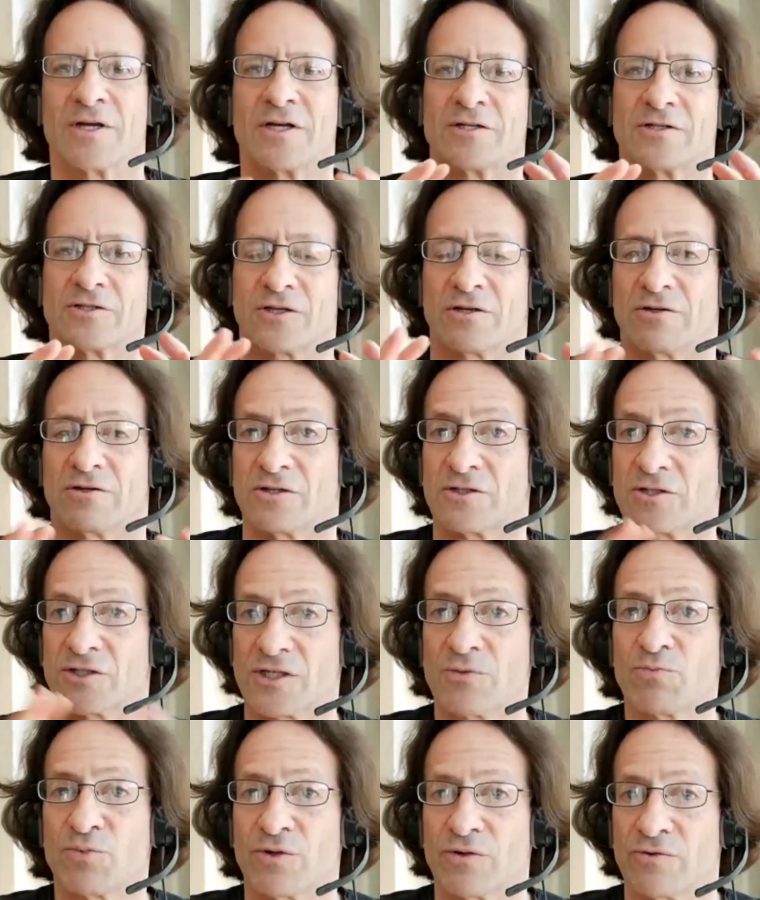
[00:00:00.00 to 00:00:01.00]
So the
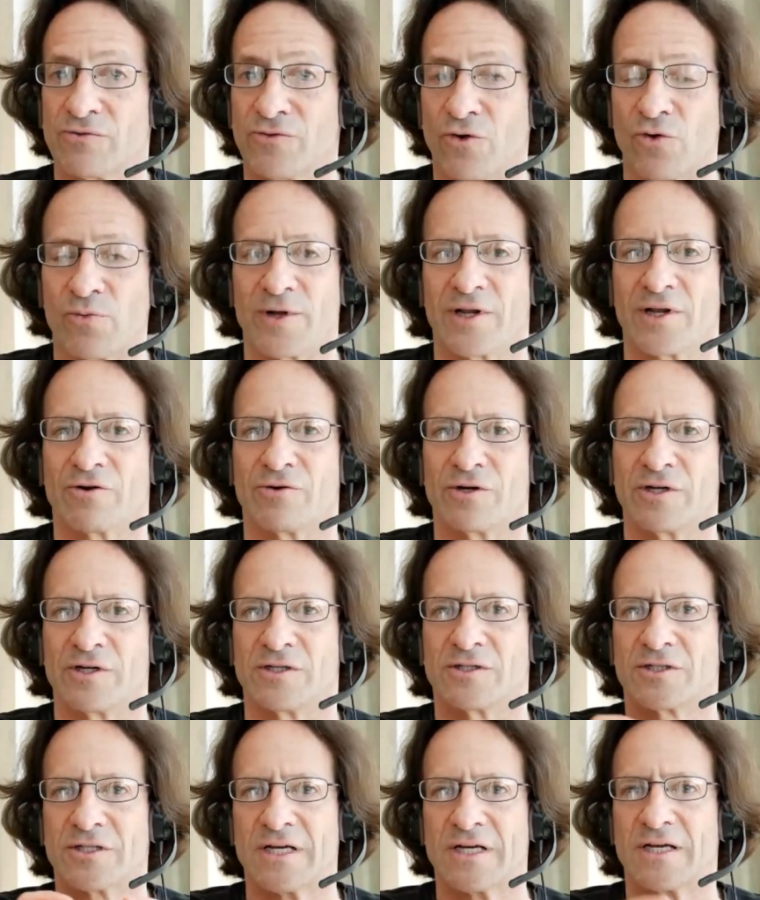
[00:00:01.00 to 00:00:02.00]
simple formula
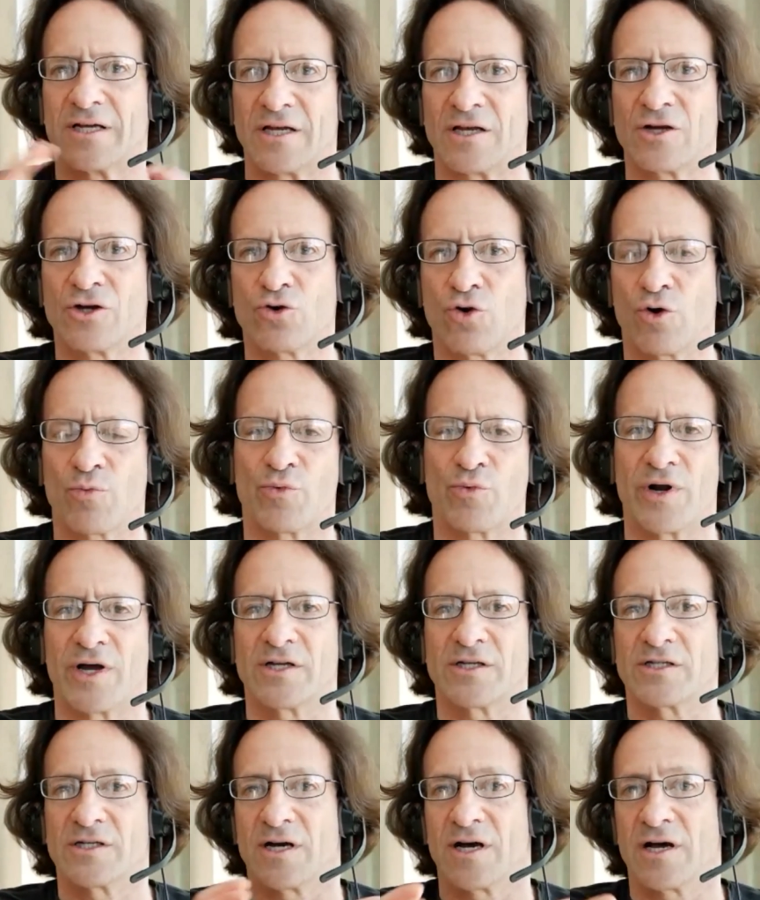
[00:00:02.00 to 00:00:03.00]
is
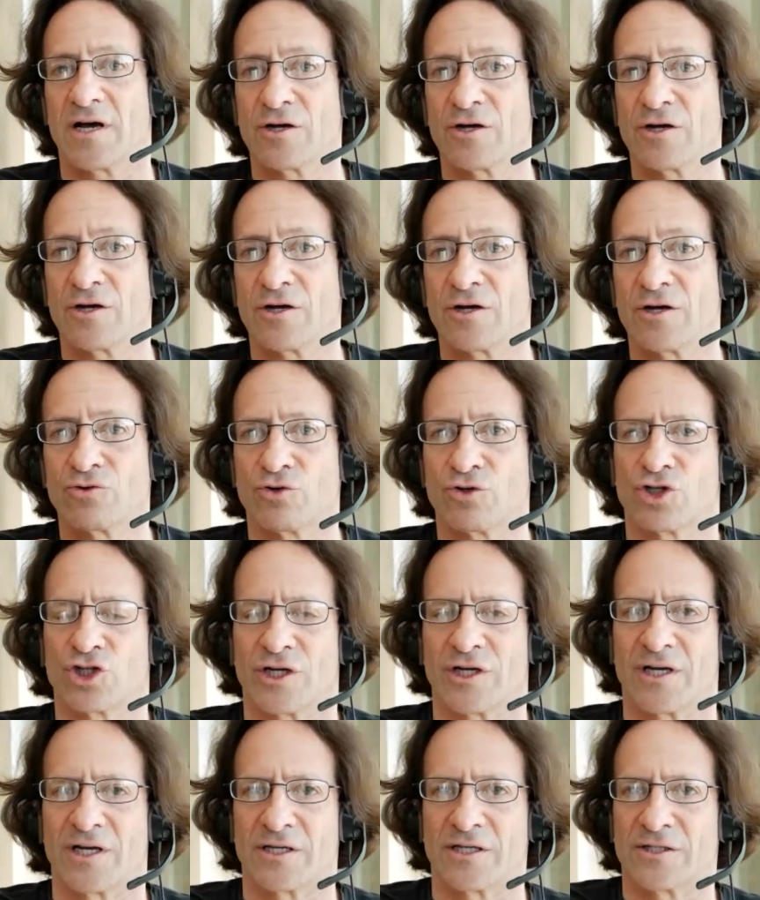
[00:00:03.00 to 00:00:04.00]
incorporate 100
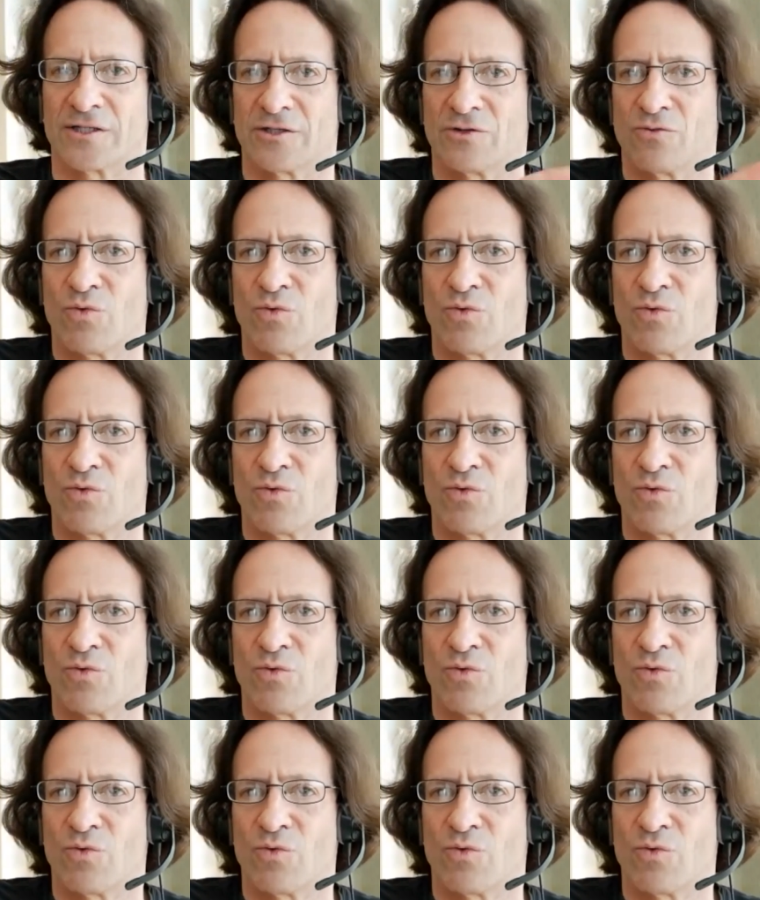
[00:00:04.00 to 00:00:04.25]
shares,